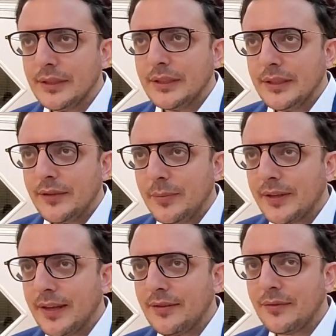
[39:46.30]
it's a
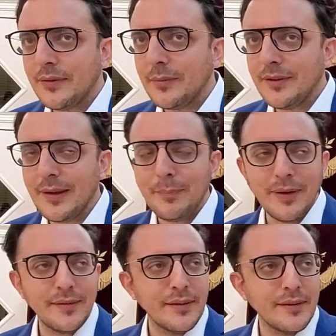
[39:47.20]
big test for him and he's not
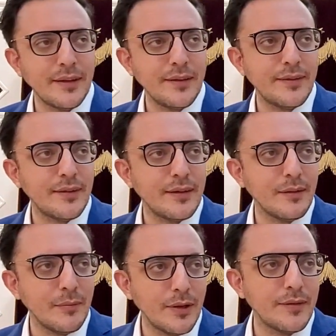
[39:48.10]
passing the test and he
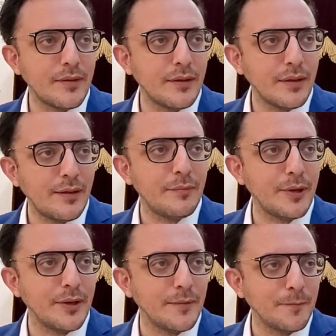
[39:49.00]
wants to have
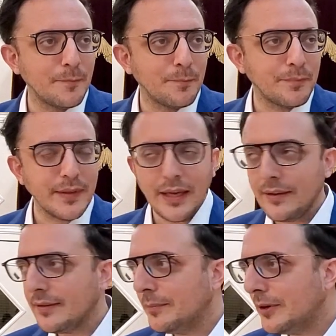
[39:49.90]
money. How do
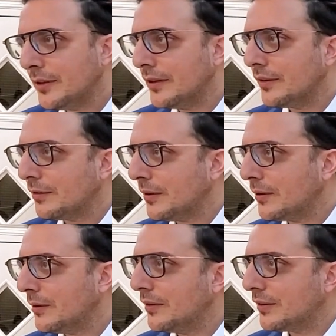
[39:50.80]
you say money in Lashon
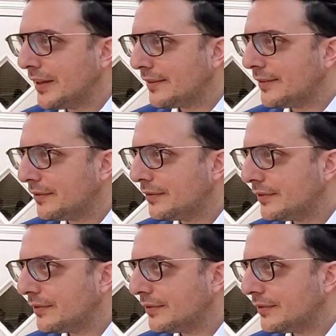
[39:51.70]
HaKodesh? Kesef.